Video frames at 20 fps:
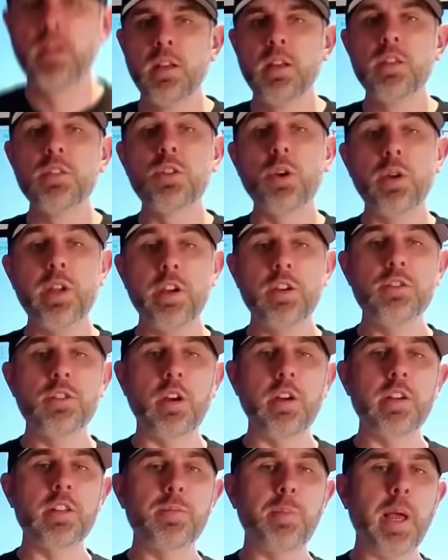So here's
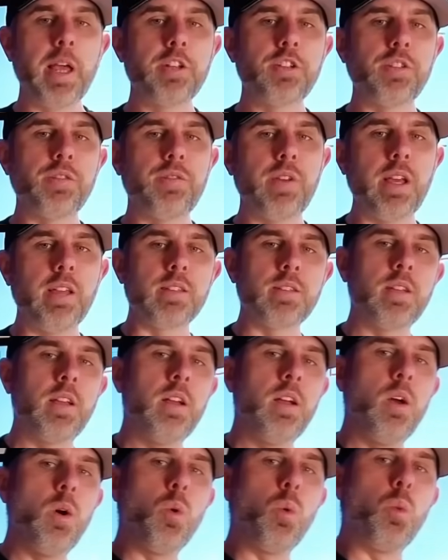our expansion phase.
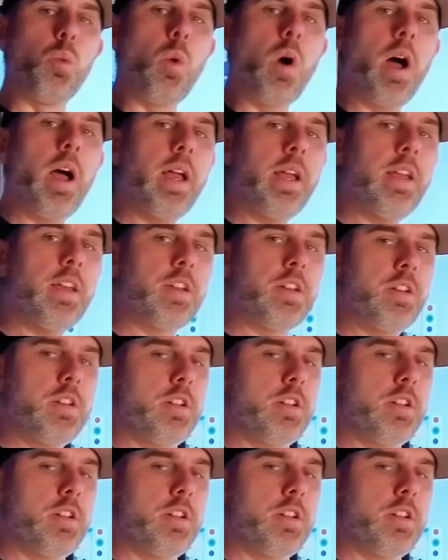Why could a